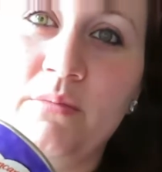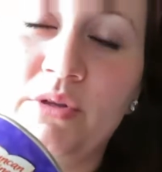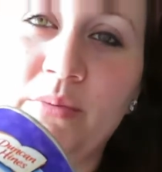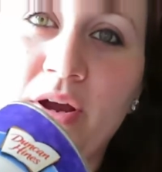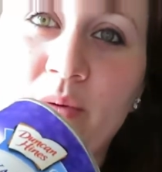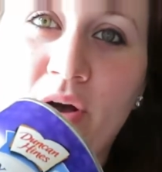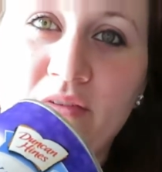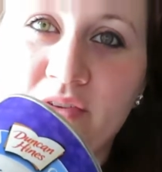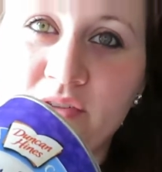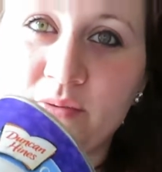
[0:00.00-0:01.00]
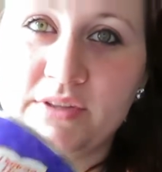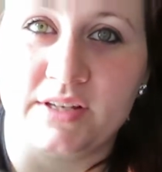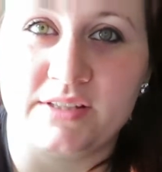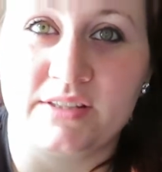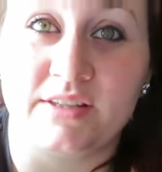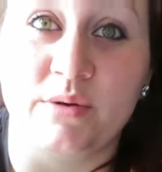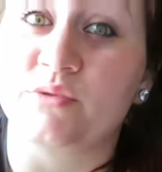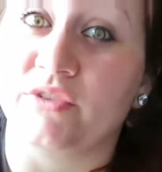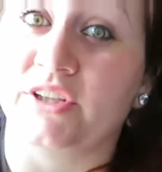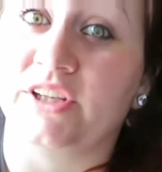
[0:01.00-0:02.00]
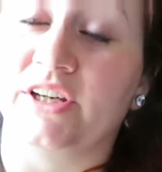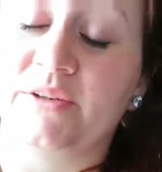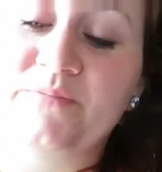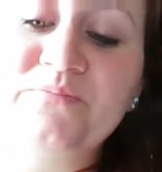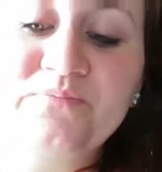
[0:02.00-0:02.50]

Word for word: blueberry waffles with this it was really good